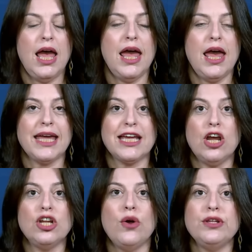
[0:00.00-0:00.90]
I
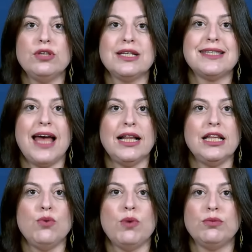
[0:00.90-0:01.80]
cannot go into
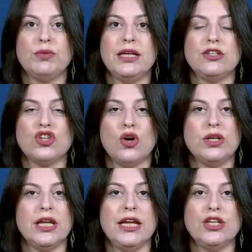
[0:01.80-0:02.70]
exactly what we
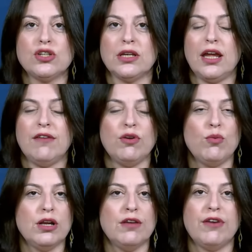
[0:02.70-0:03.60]
showed each and every
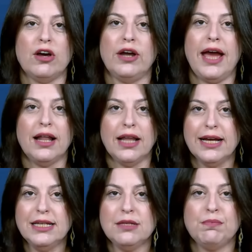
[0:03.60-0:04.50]
one of our
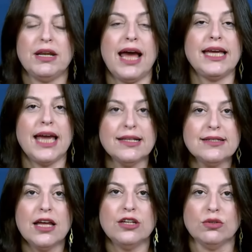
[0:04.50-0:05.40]
allies, but I can
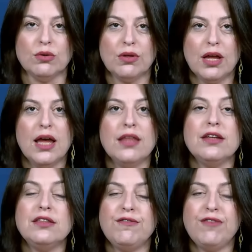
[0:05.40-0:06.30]
tell you
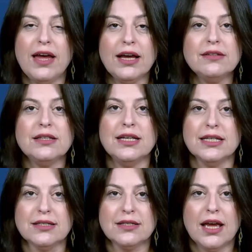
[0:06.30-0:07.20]
that the fact
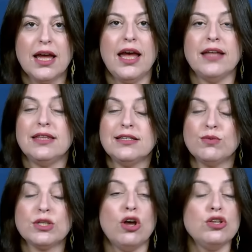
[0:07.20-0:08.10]
is, and this
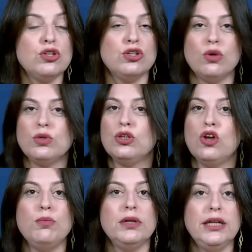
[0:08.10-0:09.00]
was also known
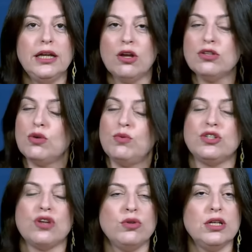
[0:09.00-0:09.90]
globally, and also we
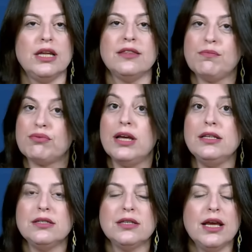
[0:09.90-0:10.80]
showed it in the
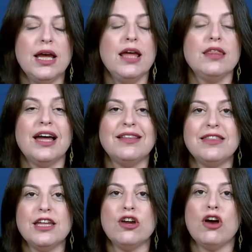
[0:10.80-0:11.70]
press, that
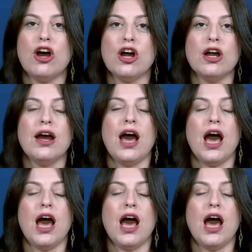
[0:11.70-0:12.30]
there's